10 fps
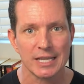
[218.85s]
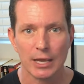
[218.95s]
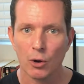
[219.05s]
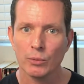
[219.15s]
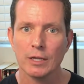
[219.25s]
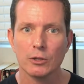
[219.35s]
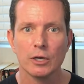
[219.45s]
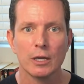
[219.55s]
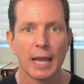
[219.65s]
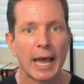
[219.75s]
They only
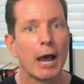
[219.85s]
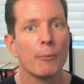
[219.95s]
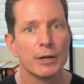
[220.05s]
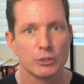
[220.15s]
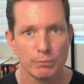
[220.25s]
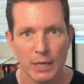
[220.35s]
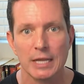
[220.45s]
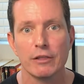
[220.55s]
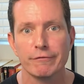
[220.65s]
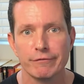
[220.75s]
look at how much
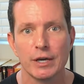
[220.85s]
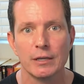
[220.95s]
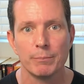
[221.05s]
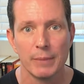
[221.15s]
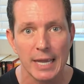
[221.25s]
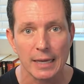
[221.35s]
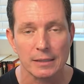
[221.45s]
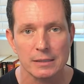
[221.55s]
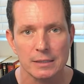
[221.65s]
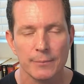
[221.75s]
money the fund
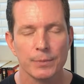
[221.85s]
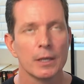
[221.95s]
makes.